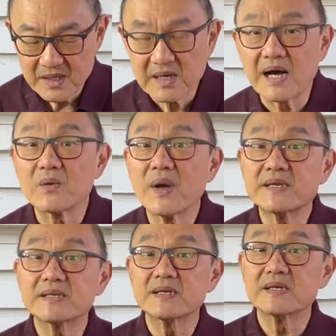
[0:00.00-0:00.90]
I
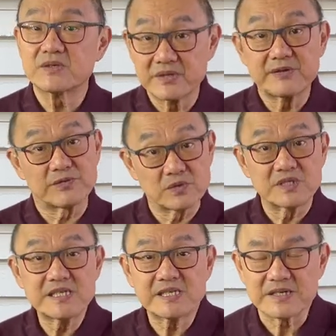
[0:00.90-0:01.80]
went into their full
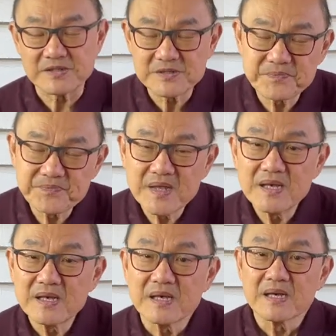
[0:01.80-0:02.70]
details.
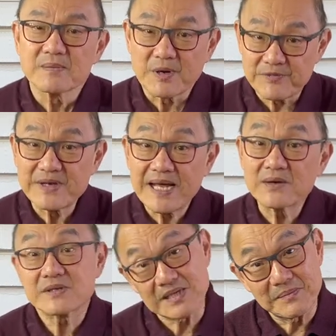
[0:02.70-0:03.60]
But for
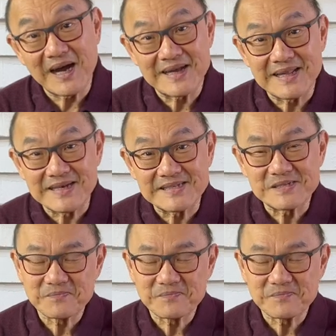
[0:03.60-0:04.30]
now, some highlights.